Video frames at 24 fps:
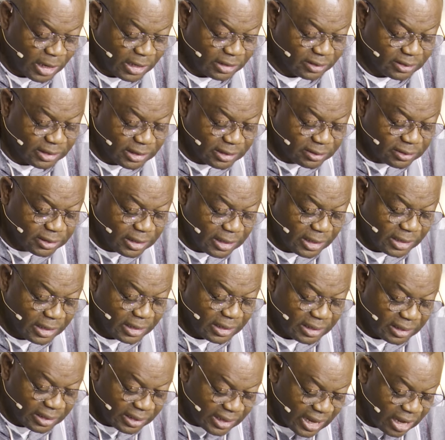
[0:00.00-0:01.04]
It says,
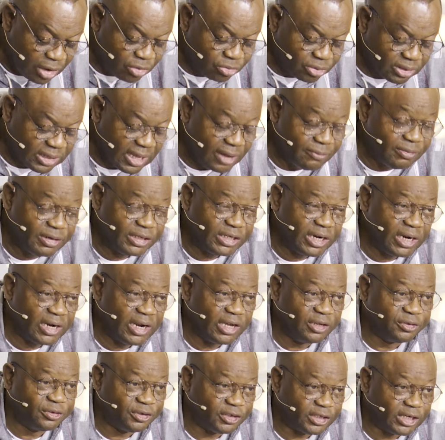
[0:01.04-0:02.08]
now salvation
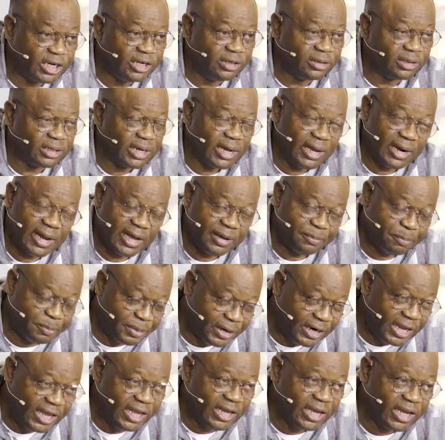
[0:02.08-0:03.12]
and strength, and I
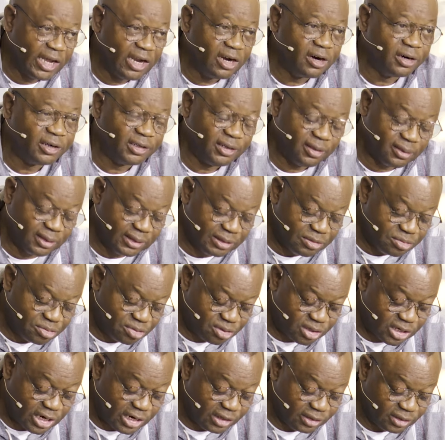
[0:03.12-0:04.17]
pray again, receive
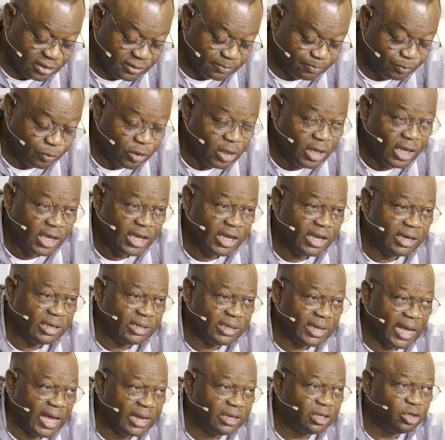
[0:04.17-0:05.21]
strength.
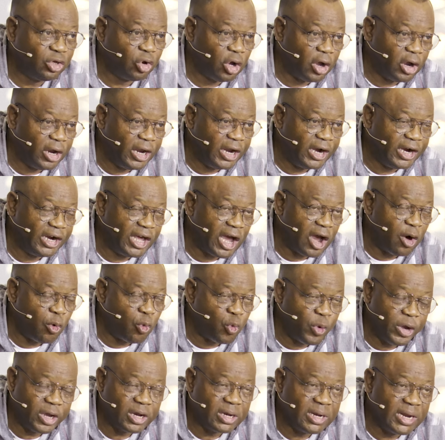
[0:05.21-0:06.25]
In that your area
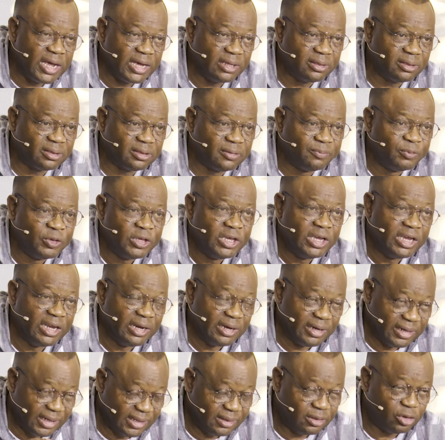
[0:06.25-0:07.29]
of weakness,
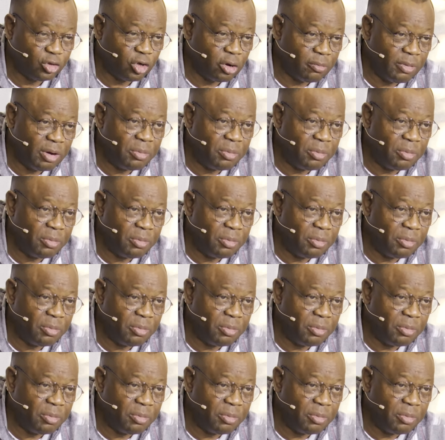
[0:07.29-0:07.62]
in this your